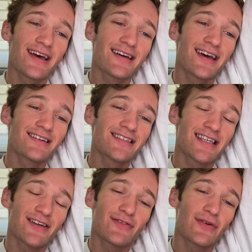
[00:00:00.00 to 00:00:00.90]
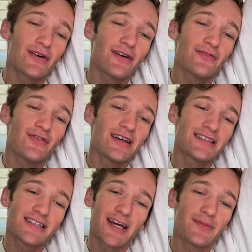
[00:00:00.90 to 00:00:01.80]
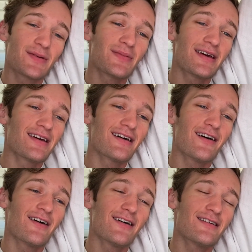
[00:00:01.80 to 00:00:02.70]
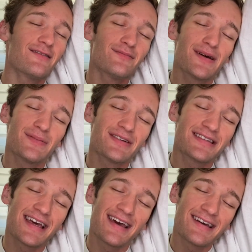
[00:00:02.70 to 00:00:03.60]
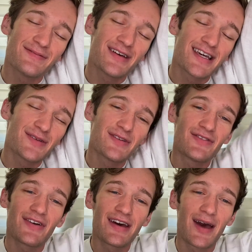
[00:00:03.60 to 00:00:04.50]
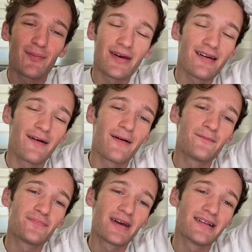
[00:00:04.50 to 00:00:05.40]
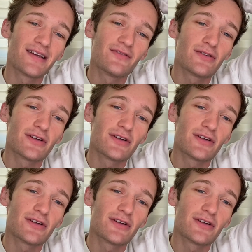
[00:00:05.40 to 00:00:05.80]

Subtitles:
and Kelsey for FaceTiming me on my birthday and making me very happy. I love you, dear